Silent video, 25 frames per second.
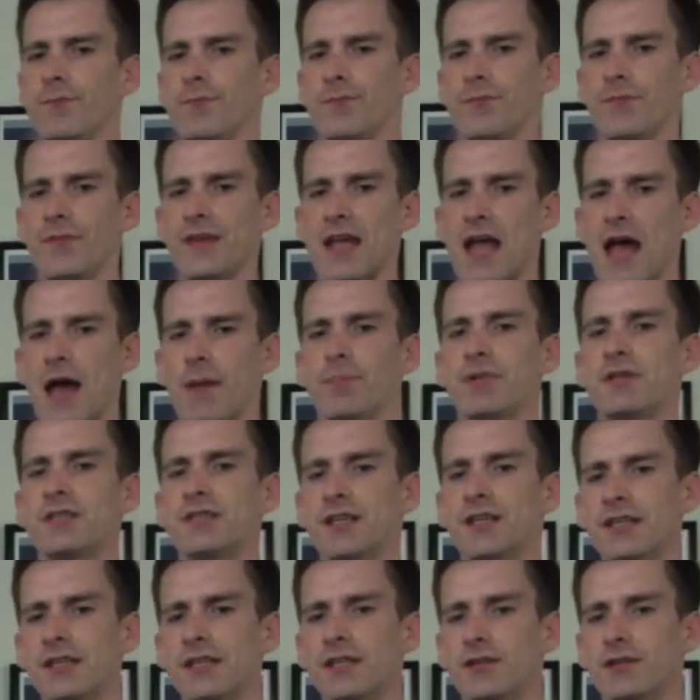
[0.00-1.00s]
The
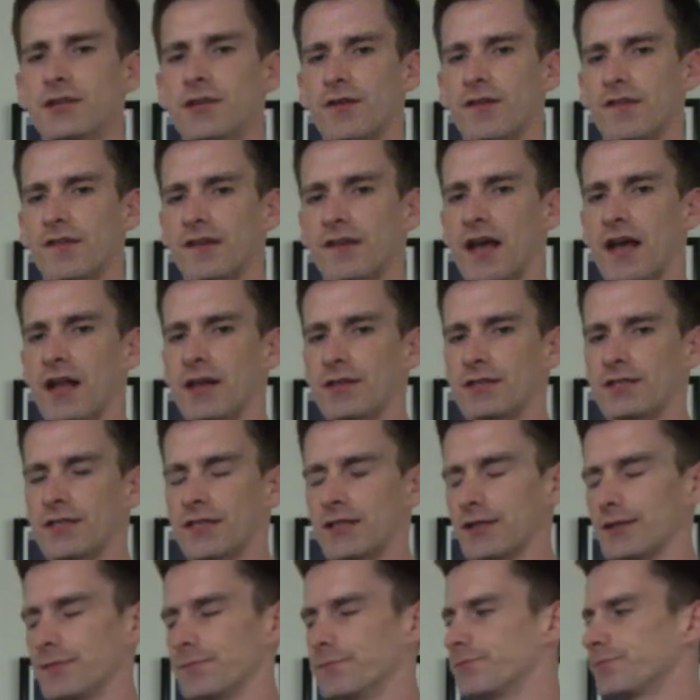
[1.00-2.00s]
appendicular
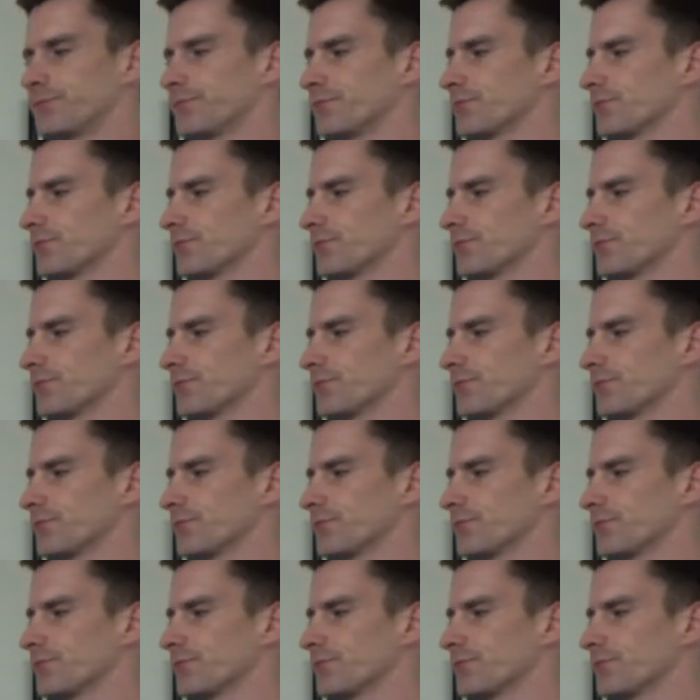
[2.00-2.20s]
skeleton